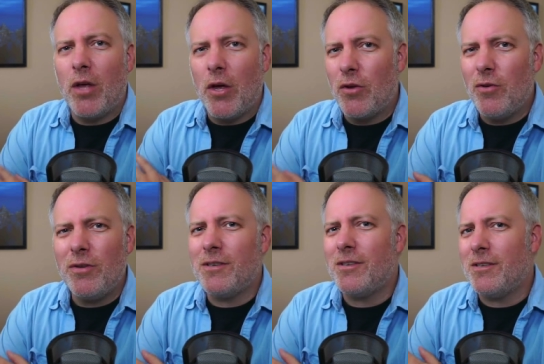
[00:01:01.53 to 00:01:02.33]
a
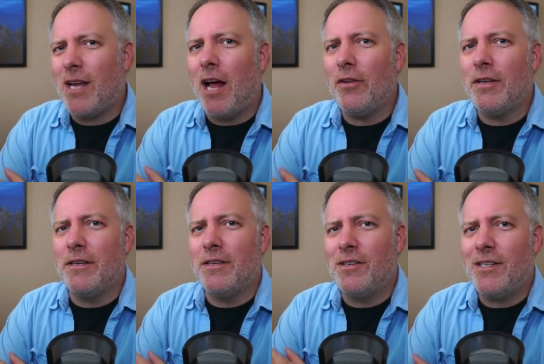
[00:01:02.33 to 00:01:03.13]
good
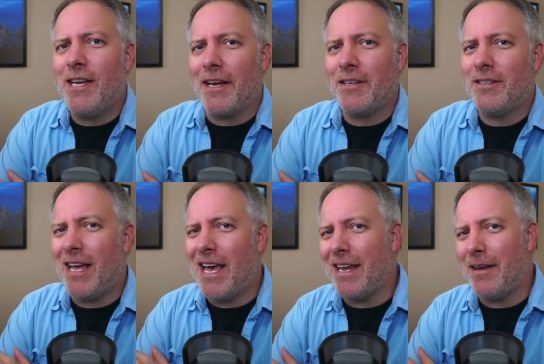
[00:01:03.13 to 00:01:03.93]
solid 6, and